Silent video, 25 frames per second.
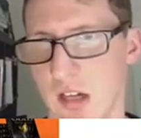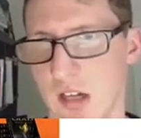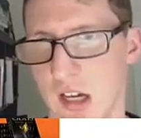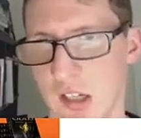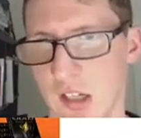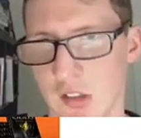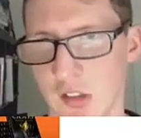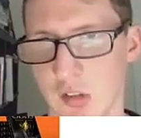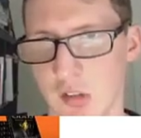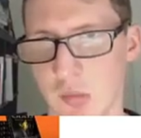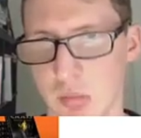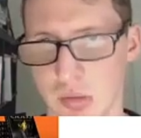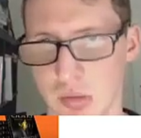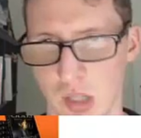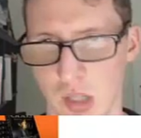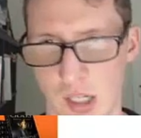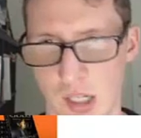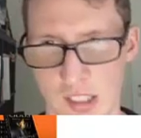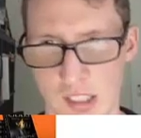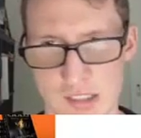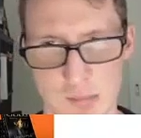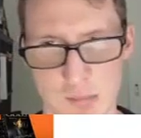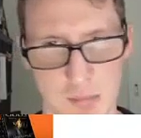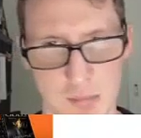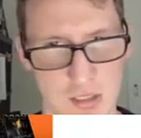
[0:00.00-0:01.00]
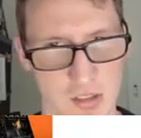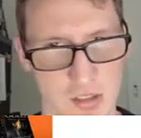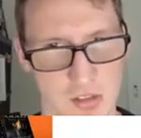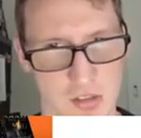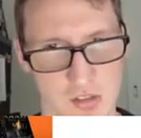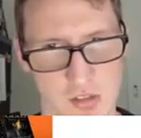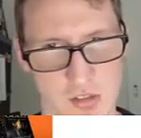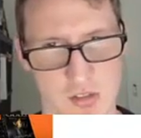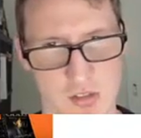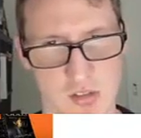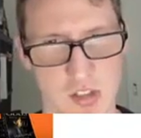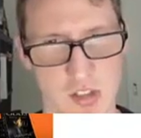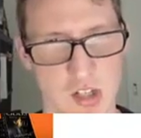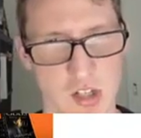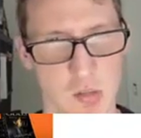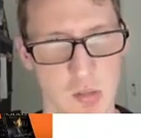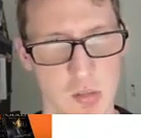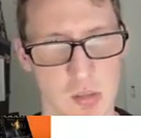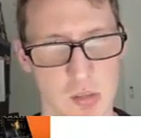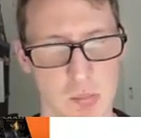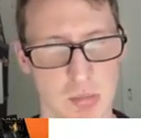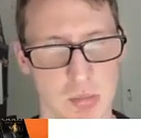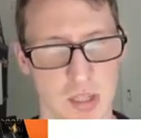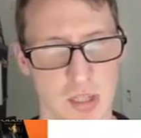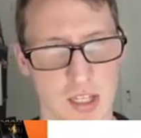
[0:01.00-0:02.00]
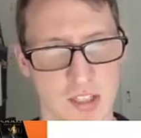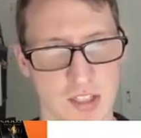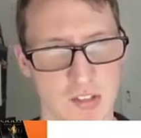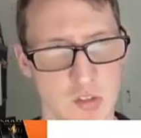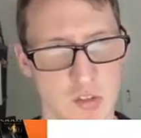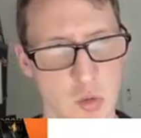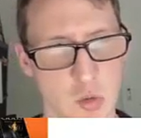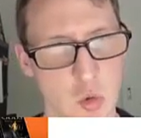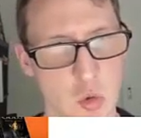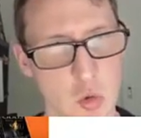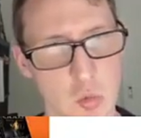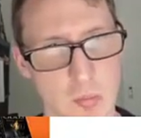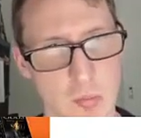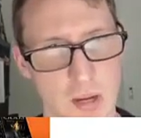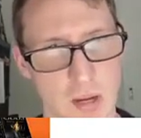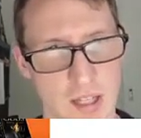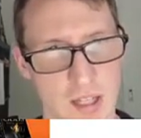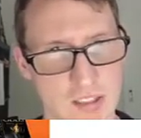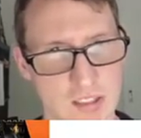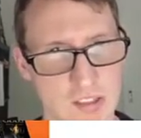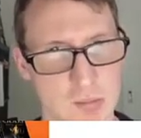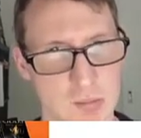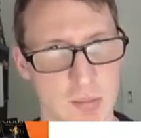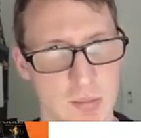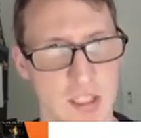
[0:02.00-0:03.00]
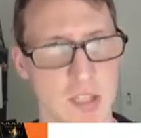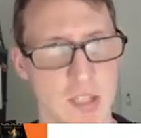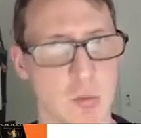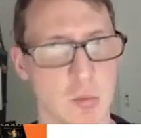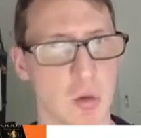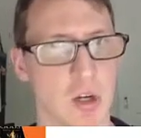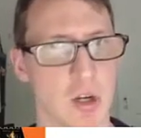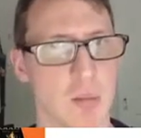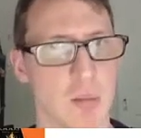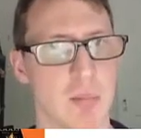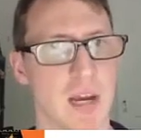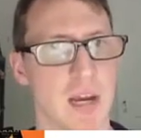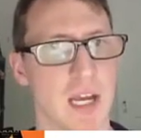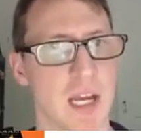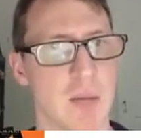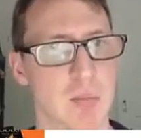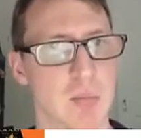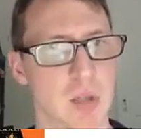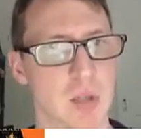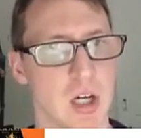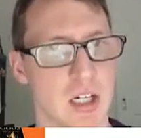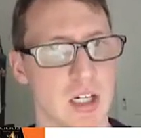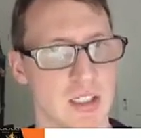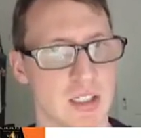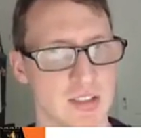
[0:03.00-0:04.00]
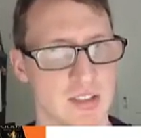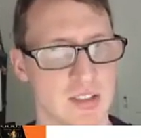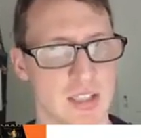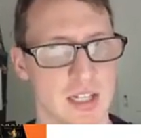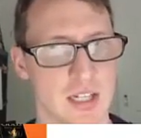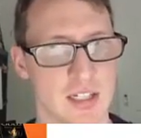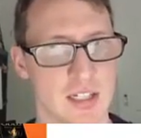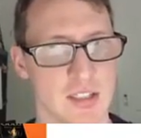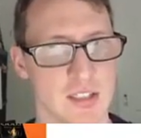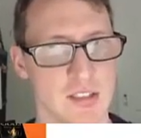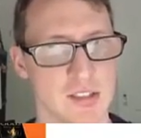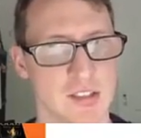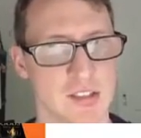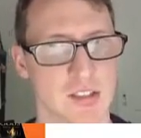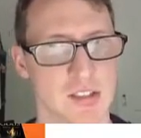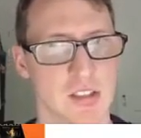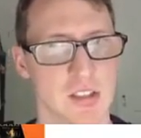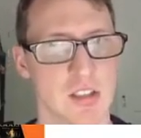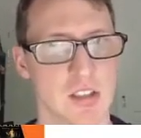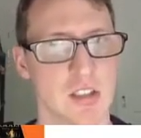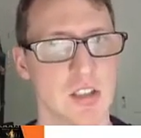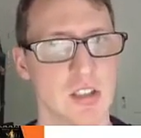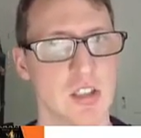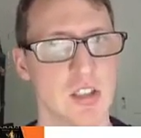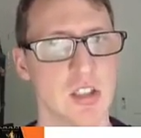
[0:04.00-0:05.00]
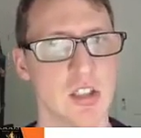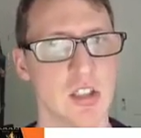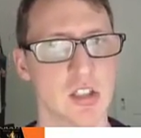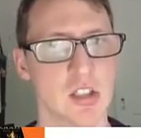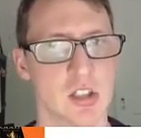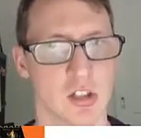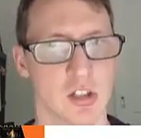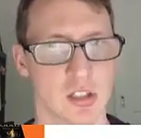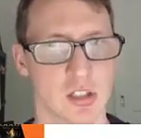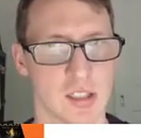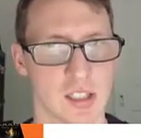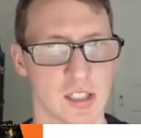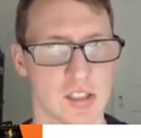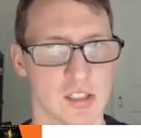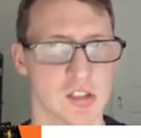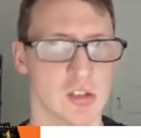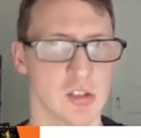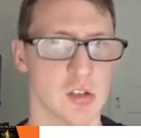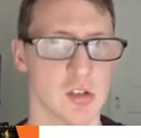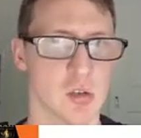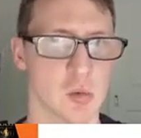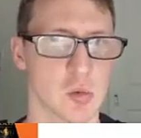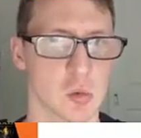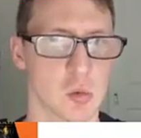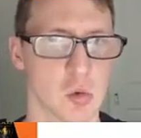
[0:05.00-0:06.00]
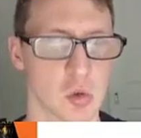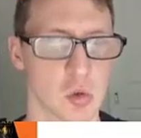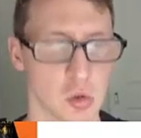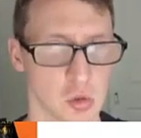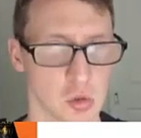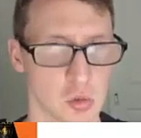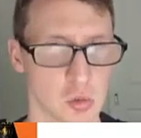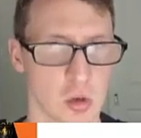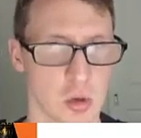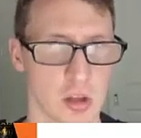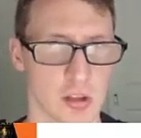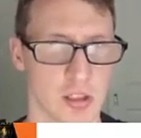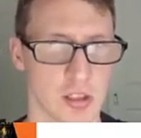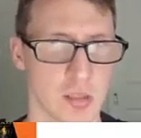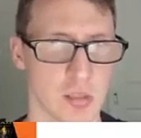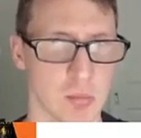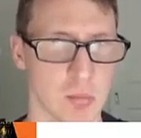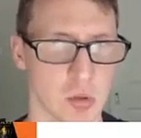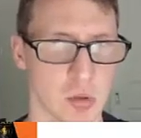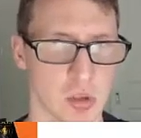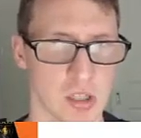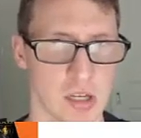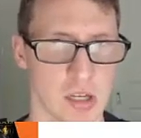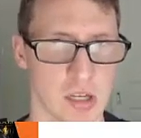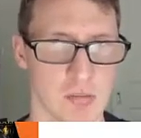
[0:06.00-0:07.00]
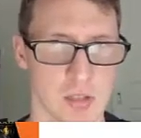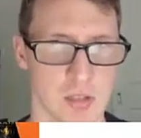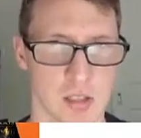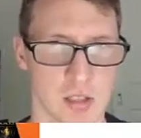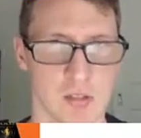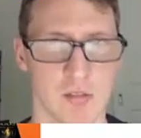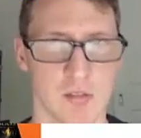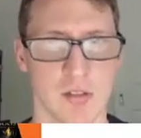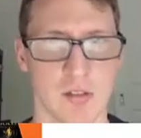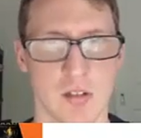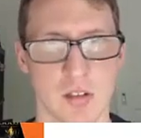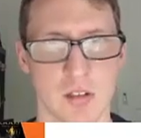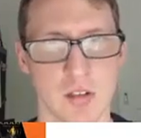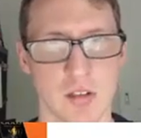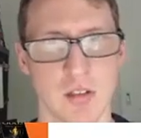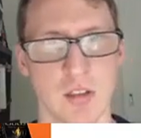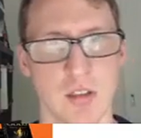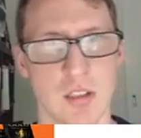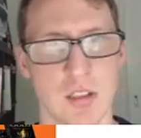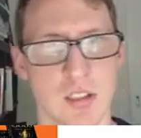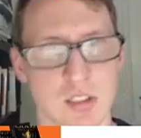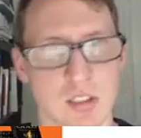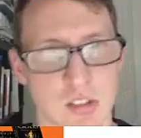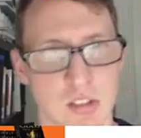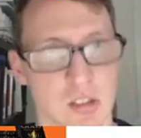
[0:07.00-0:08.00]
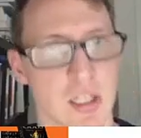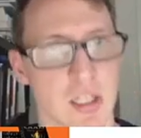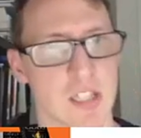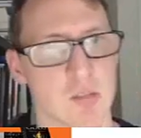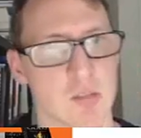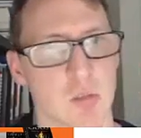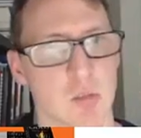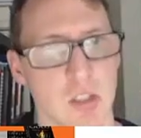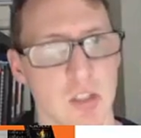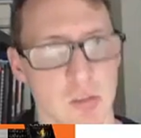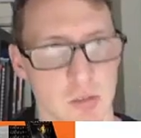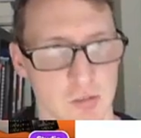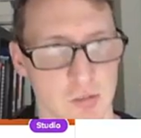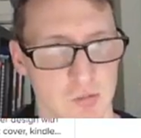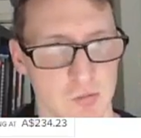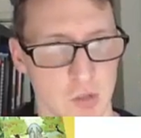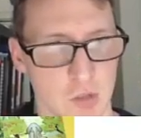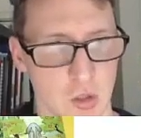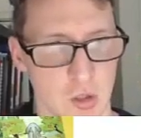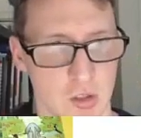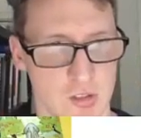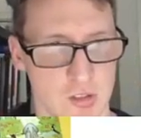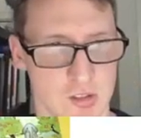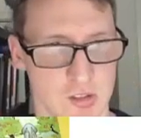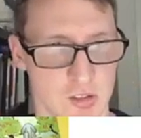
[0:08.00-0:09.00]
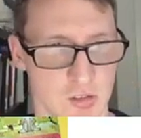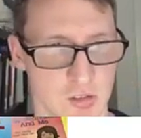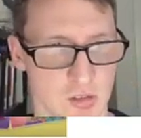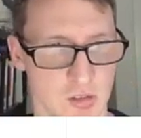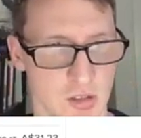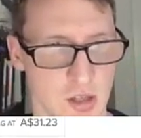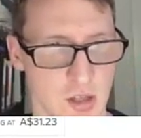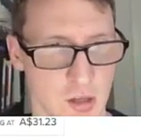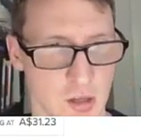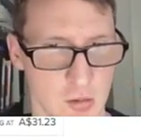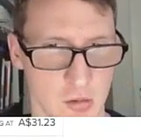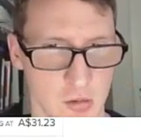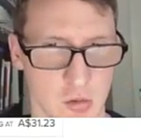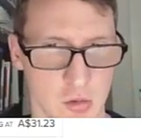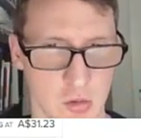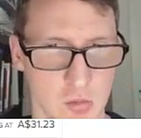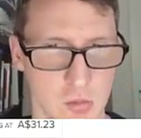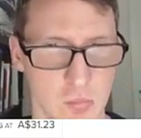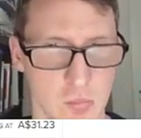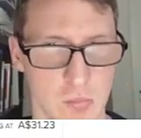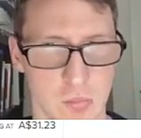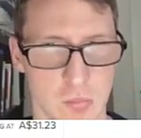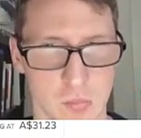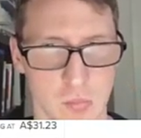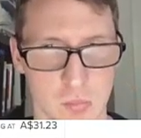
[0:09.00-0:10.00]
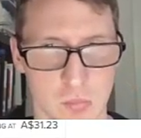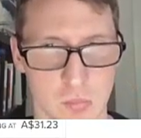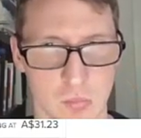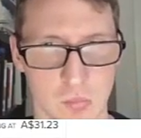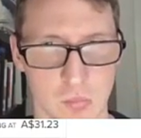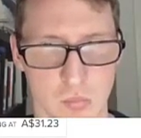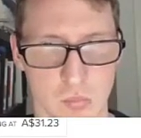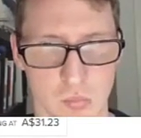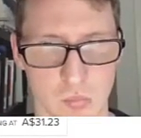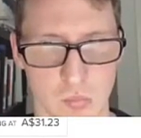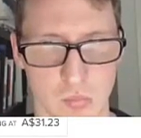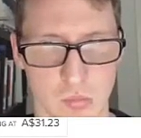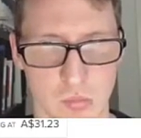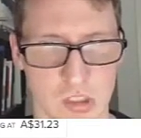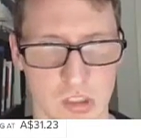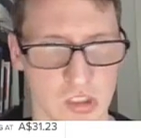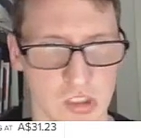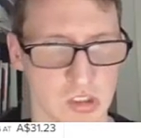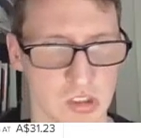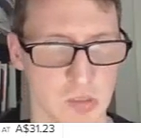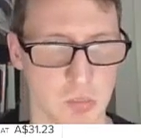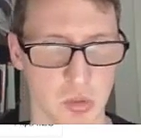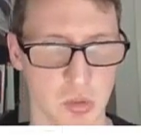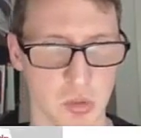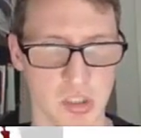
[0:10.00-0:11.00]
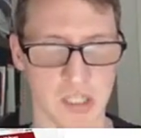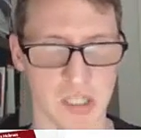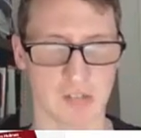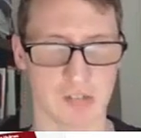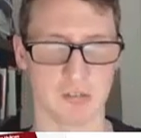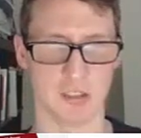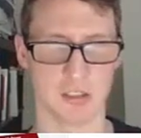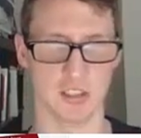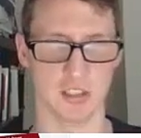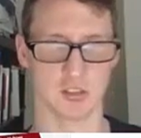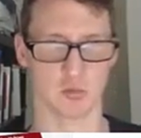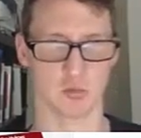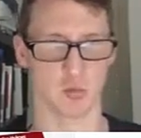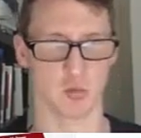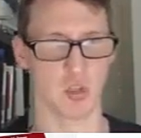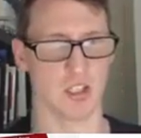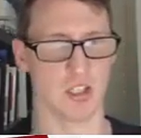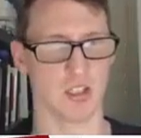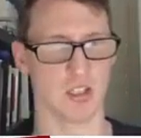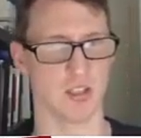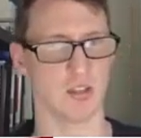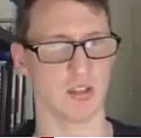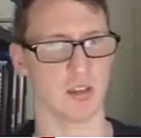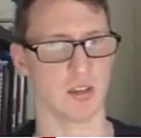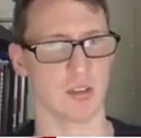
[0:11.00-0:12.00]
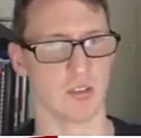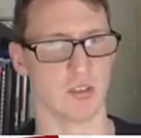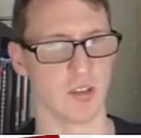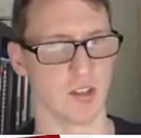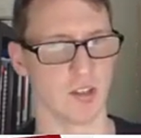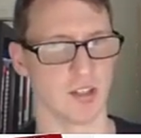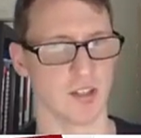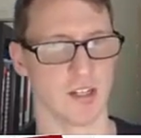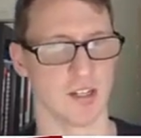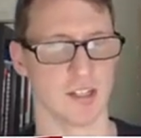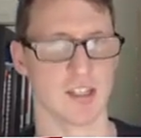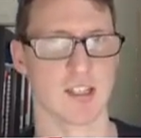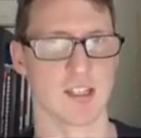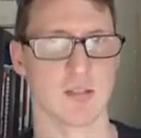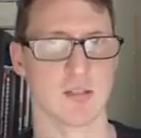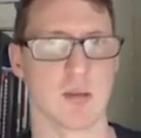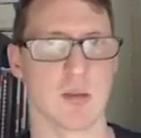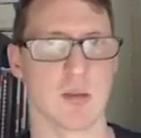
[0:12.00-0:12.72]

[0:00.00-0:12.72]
a good price, but you don't want to pay too much, but you want to pay a price that is going to get you a good quality book cover. So that's what you want to focus on, because your book cover is really the thing that gets